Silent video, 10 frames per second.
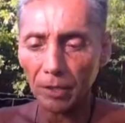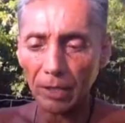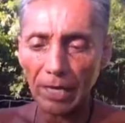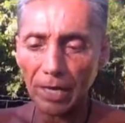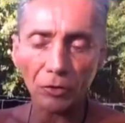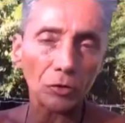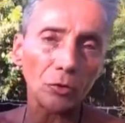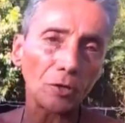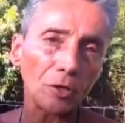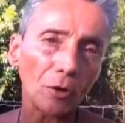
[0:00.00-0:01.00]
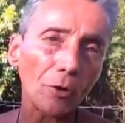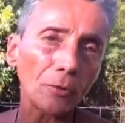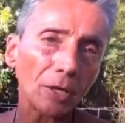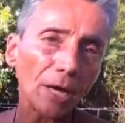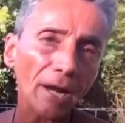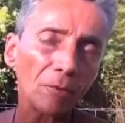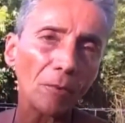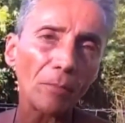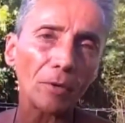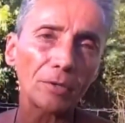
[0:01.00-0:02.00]
get into the Earther Academy
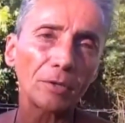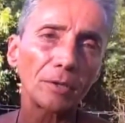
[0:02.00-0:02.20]
members.